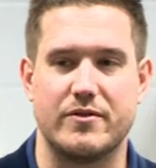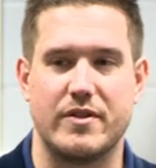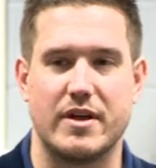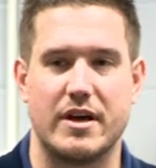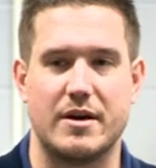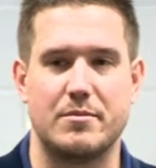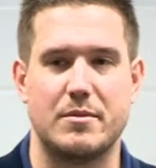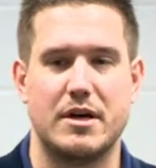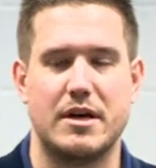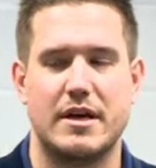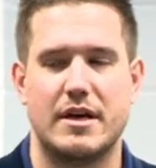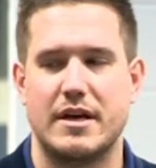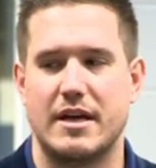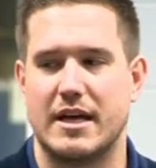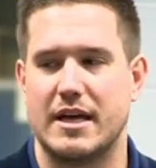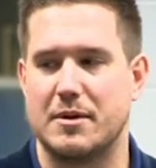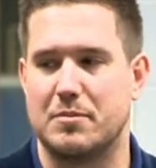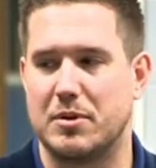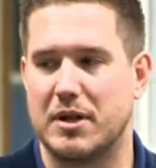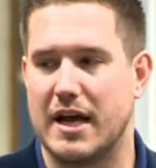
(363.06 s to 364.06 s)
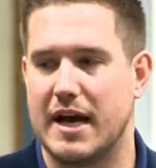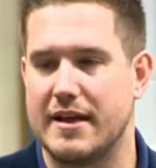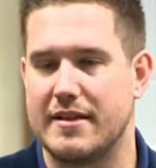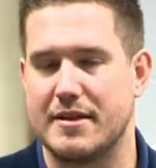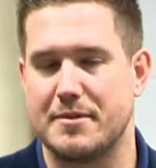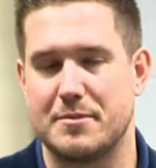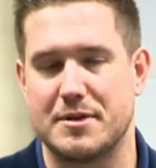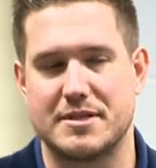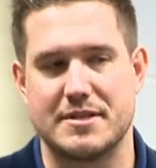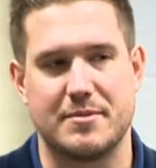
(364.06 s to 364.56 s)
of them, and apply
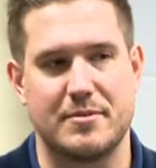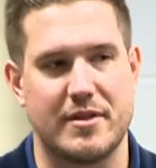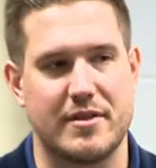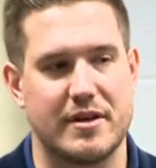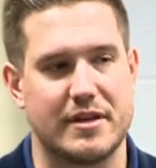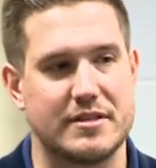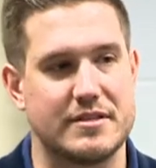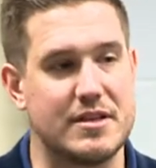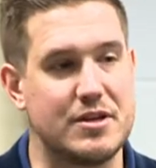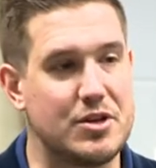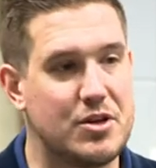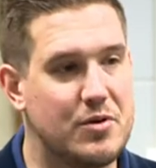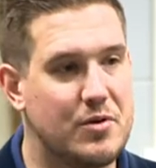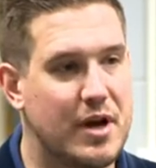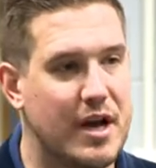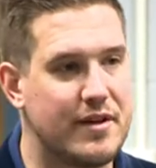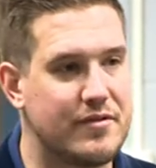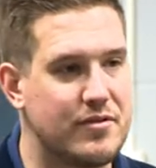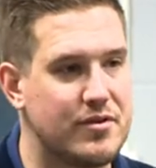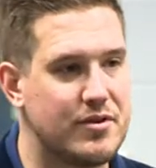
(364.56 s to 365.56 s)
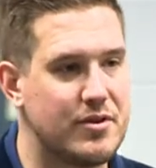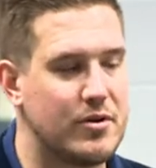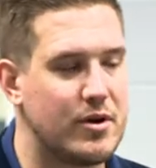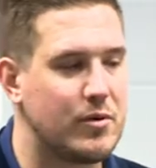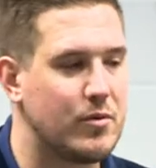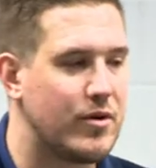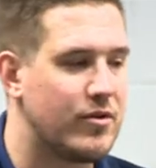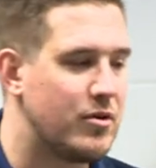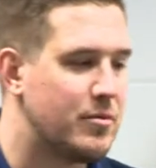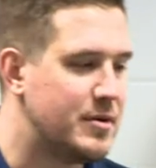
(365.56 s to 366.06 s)
them to some of the things that you guys are doing,
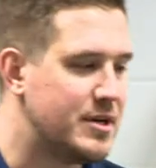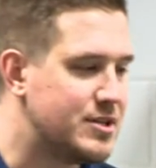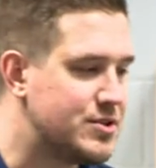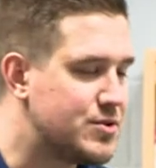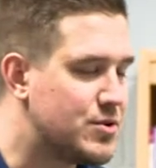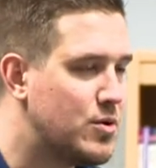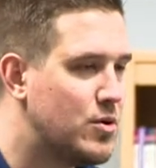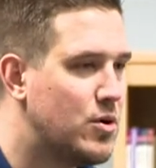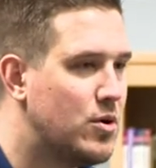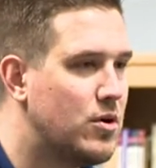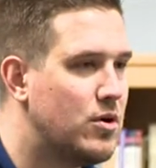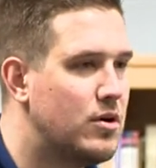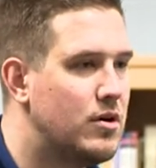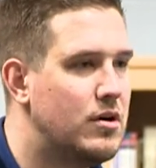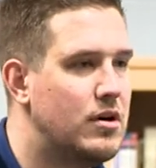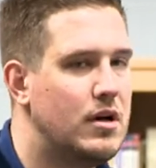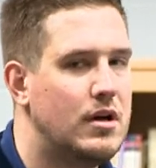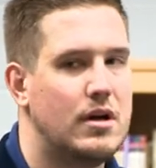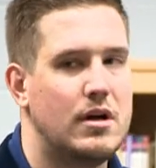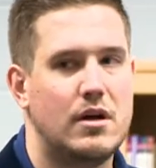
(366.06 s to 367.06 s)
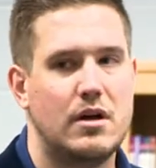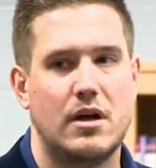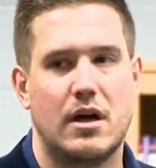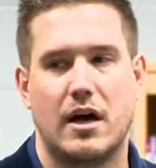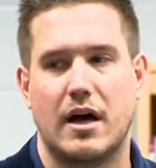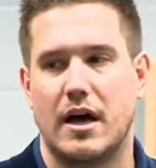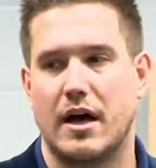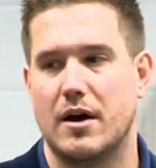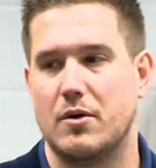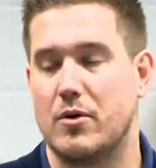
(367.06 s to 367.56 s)
whether it be school,
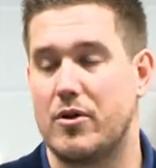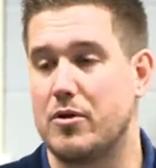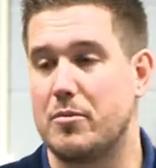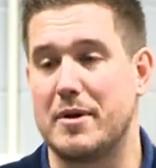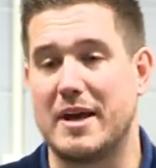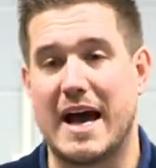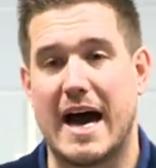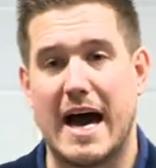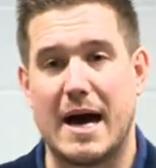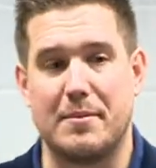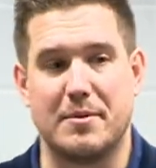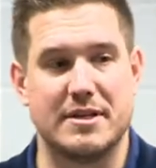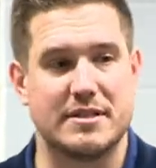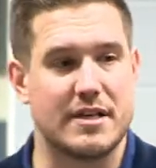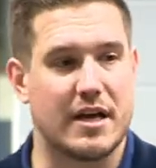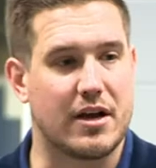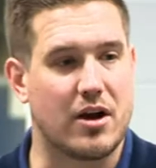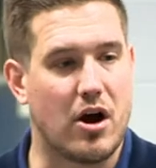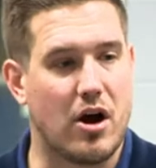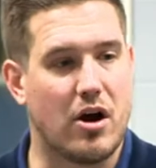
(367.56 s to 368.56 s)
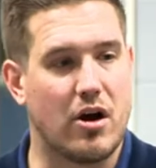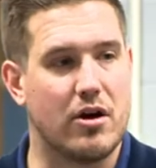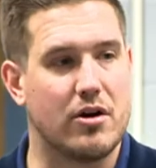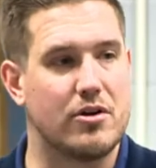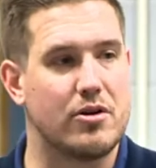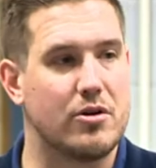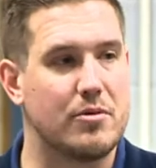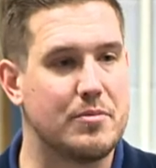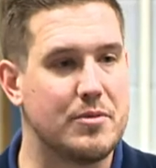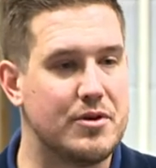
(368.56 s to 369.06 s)
uh, whether it be hobbies like art
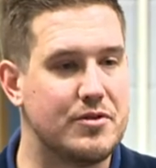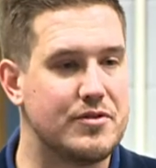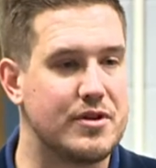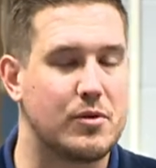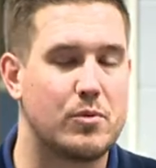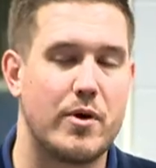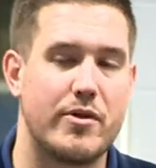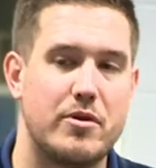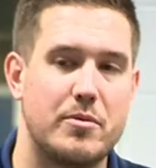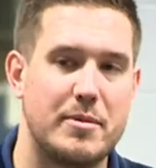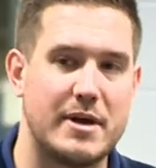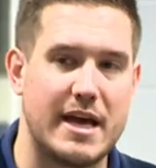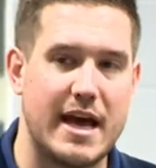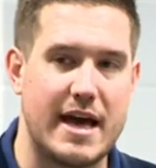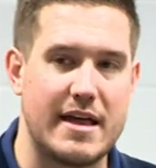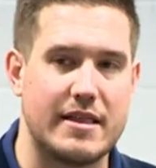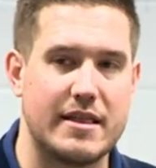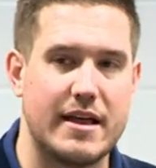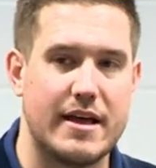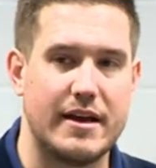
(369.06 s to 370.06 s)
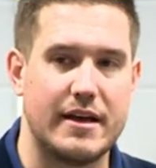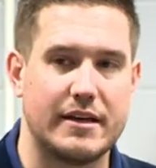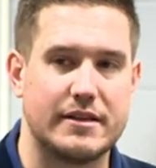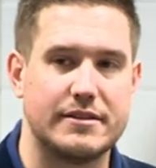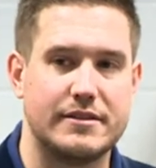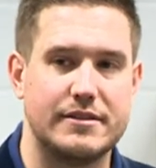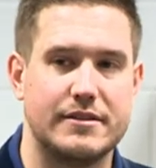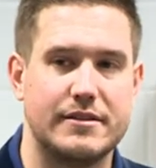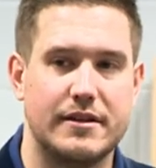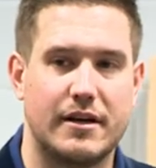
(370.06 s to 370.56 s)
or music, whether it be
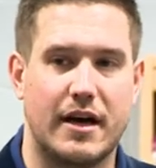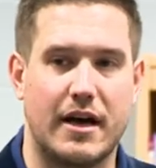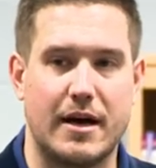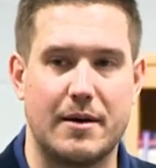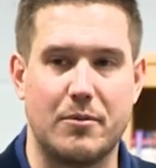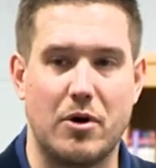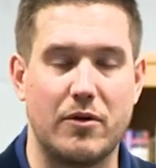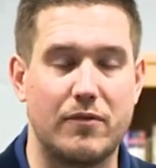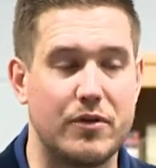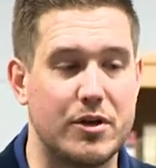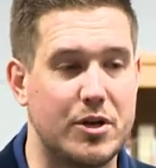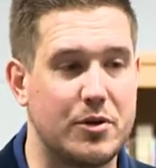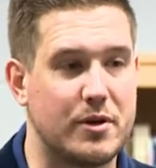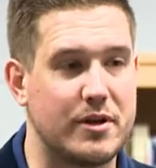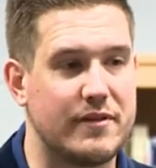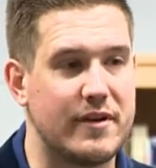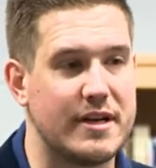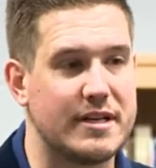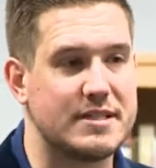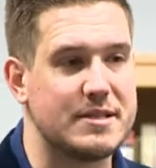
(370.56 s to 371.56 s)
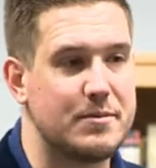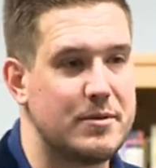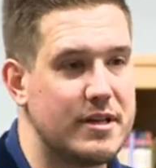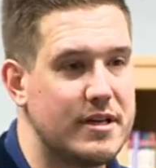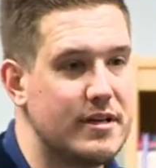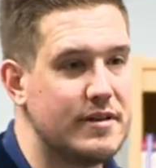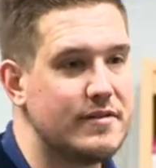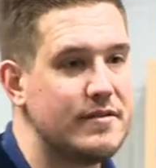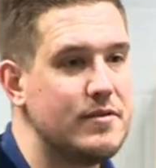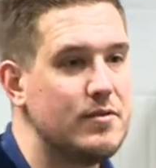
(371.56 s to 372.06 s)
athletics. Um, hopefully, you can take some of
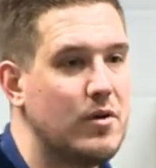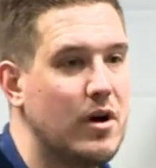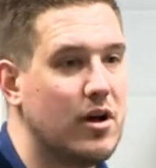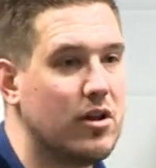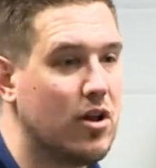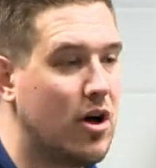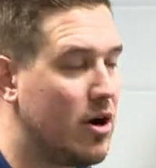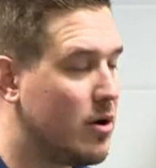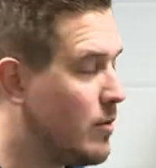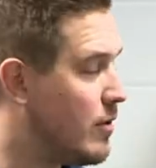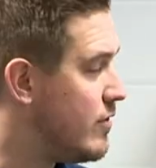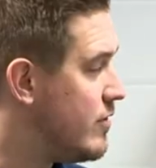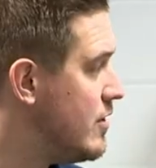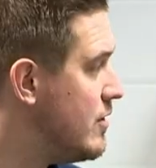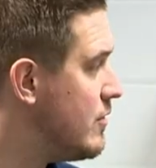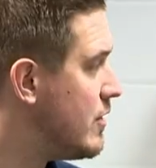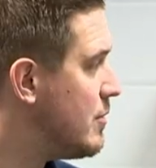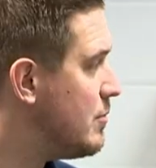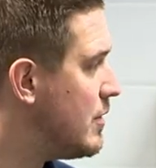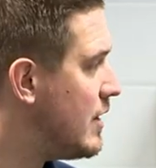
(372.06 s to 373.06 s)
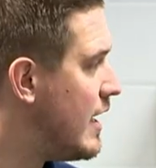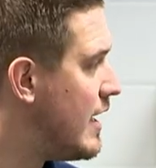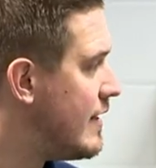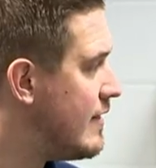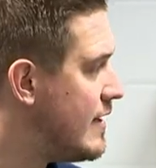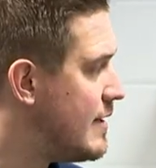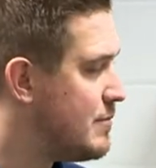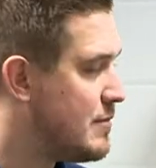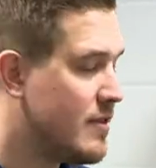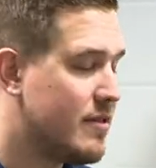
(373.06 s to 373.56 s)
these along with you and apply
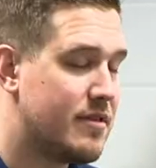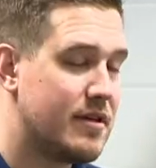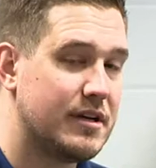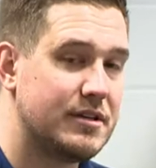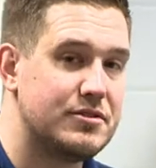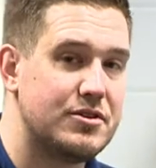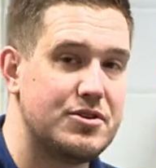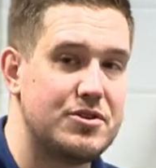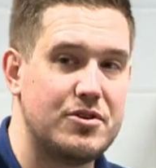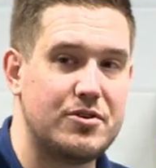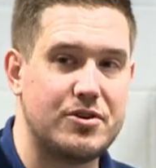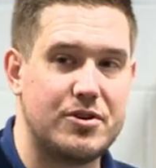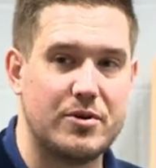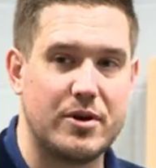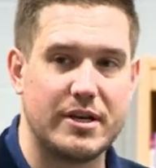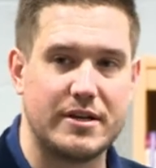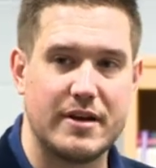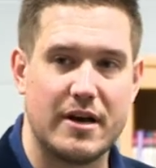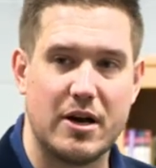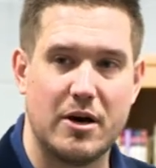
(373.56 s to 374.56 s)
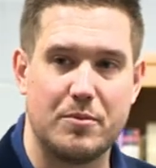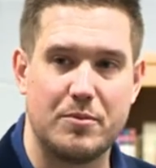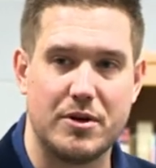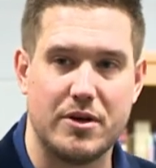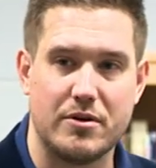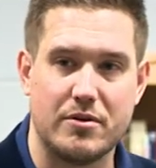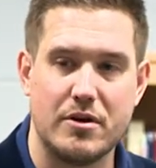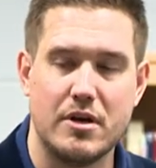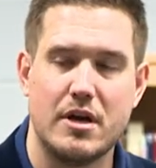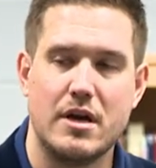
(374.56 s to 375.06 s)
them to the things that you're doing to help
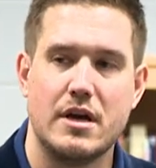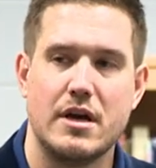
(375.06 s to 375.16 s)
you